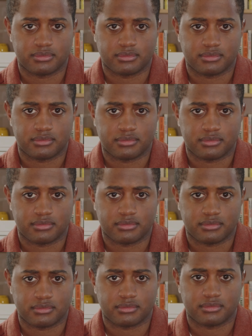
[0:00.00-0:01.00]

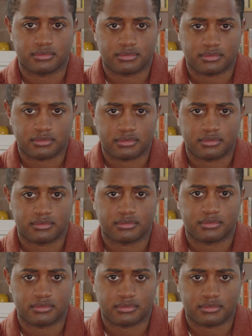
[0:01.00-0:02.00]

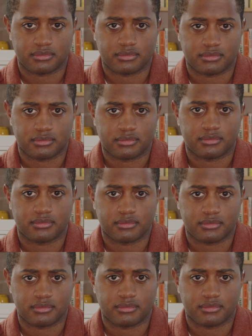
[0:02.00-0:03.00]

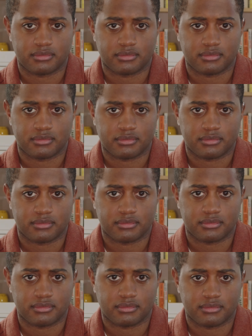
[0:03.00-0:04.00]

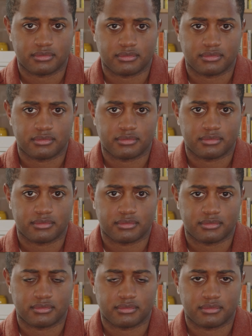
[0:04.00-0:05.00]

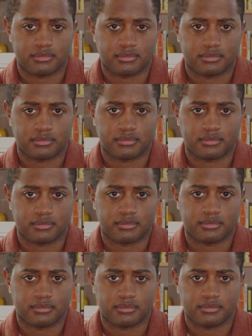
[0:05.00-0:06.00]

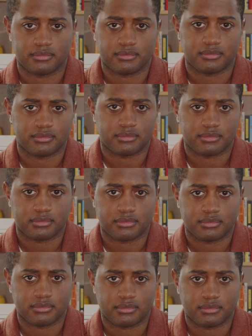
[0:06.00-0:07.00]

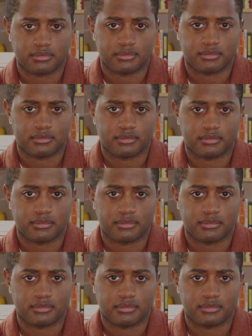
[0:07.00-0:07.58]
The person shown says nothing.